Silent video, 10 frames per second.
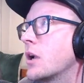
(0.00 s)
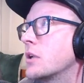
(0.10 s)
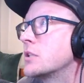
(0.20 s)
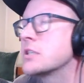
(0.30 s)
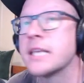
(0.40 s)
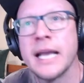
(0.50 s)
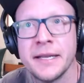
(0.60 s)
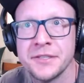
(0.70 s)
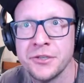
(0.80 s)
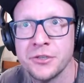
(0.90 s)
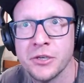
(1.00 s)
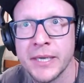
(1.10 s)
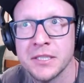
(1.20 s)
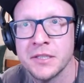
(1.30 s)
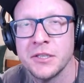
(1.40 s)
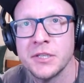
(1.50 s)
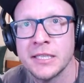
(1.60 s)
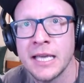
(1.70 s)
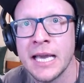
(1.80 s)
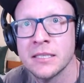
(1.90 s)
does that answer your question that you
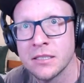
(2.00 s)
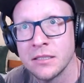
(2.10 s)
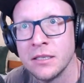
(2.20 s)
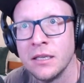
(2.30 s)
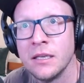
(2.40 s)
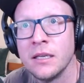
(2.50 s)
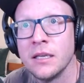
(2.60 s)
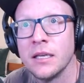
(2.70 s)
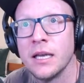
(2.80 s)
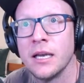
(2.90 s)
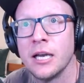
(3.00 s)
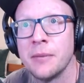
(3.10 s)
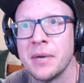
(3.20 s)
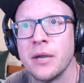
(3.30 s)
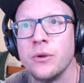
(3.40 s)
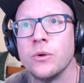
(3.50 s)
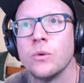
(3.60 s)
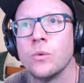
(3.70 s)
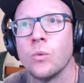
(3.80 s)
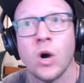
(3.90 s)
didn't ask about
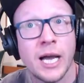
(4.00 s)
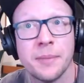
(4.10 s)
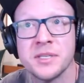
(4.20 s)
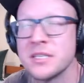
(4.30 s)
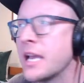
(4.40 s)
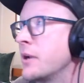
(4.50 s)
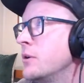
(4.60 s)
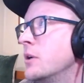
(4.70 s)
what happens now?